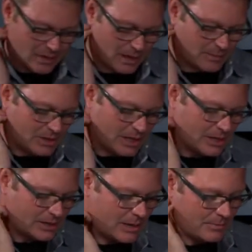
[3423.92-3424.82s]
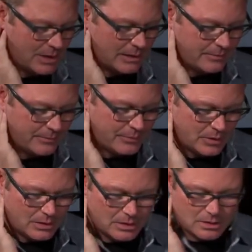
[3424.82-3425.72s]
Let me tell you something.
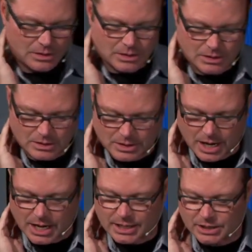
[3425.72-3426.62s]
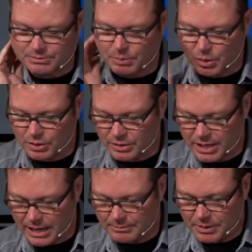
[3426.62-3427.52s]
God has bordered
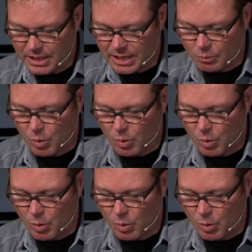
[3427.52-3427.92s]
up and